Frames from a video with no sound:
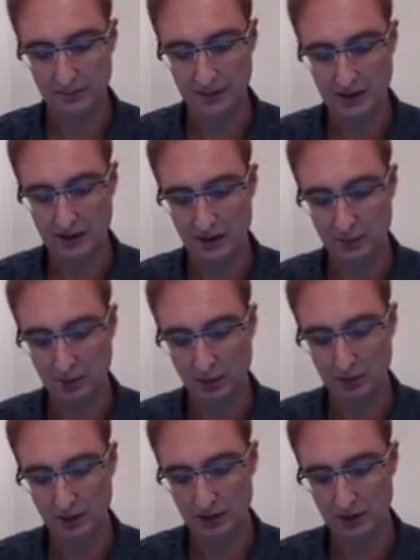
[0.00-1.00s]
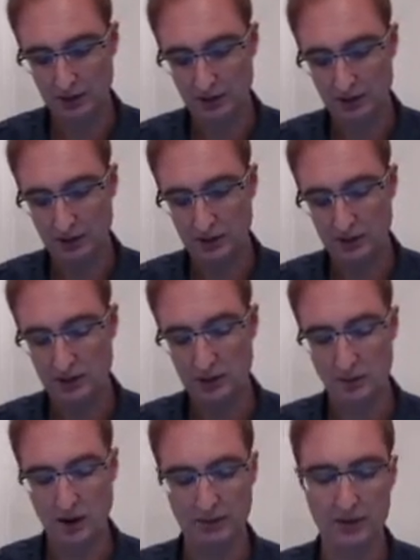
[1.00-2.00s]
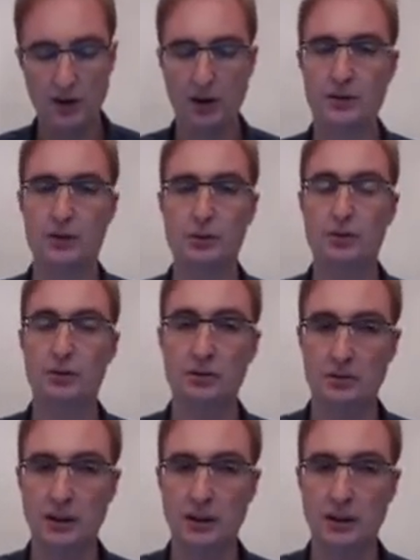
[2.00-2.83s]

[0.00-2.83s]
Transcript: That's its purpose. The buffer ought to